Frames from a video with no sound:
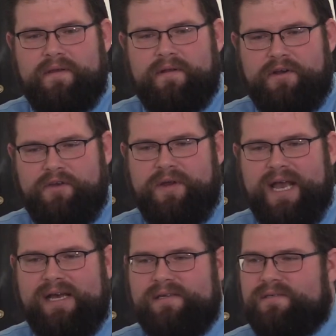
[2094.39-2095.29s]
Are you
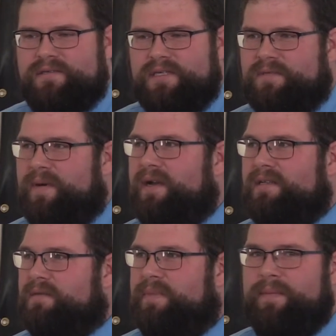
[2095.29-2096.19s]
guys
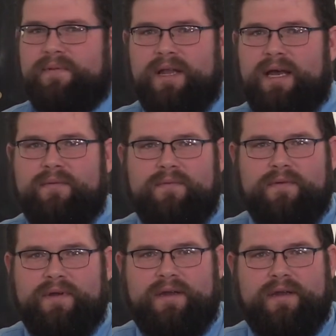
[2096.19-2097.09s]
experiencing people not
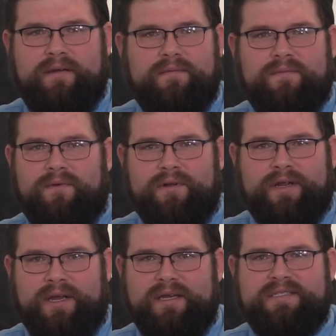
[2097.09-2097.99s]

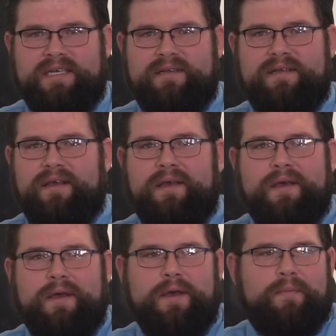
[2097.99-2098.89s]
wanting to go. He said,
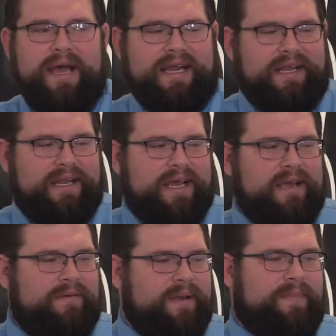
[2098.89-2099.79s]
back in the
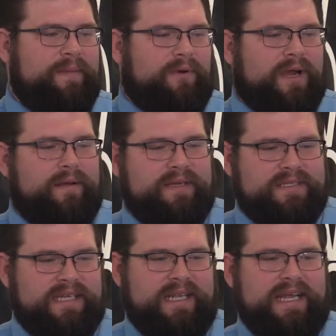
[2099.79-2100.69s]
day, we people kind of
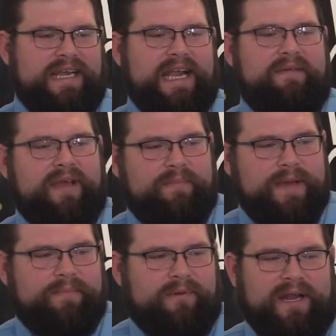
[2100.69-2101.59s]
said that they couldn't even get
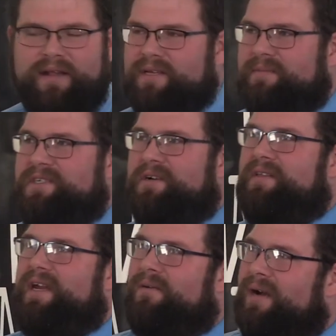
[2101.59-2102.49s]
people. I thought, I'm sitting
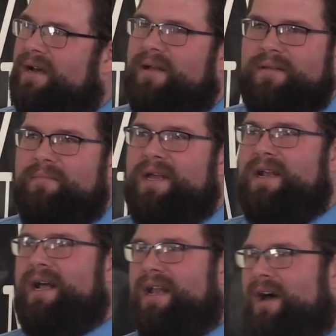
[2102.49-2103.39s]
here thinking, wow, I thought
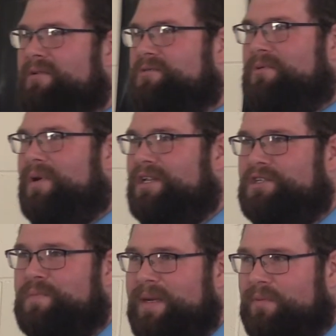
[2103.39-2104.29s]
Mennonite Amish were
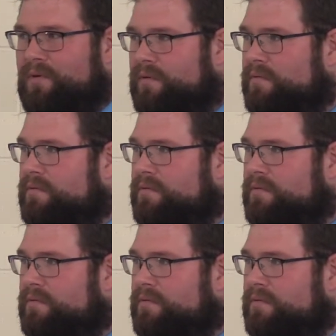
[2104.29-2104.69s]
religious people.